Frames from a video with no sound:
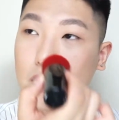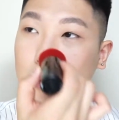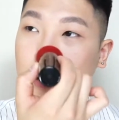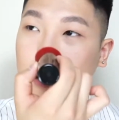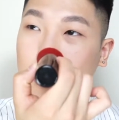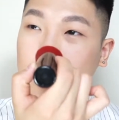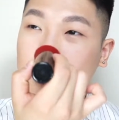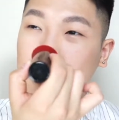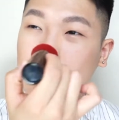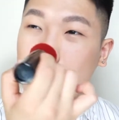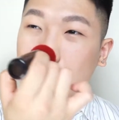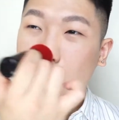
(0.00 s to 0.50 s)

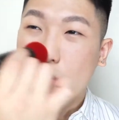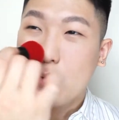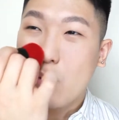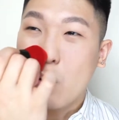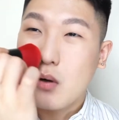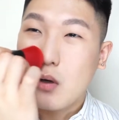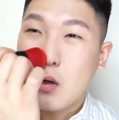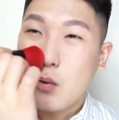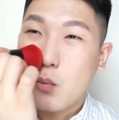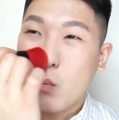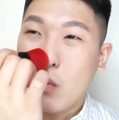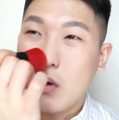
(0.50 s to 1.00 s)
It just
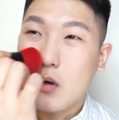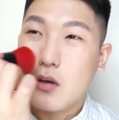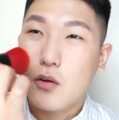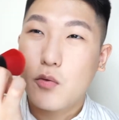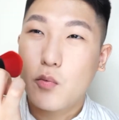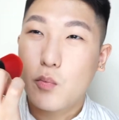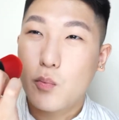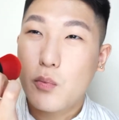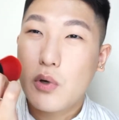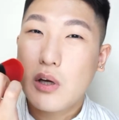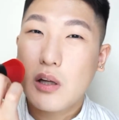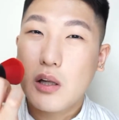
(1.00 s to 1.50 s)
totally works
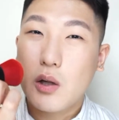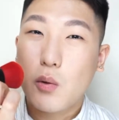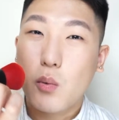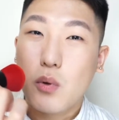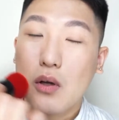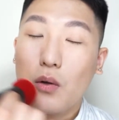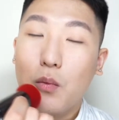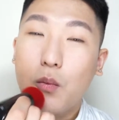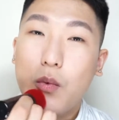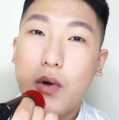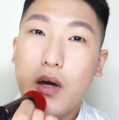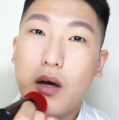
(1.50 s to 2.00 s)
really
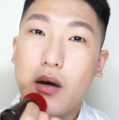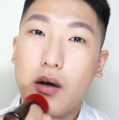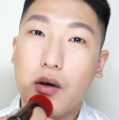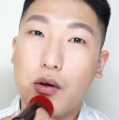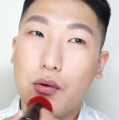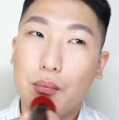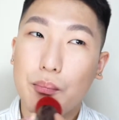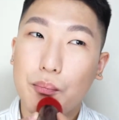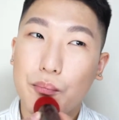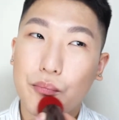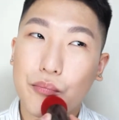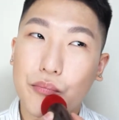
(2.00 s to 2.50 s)
well.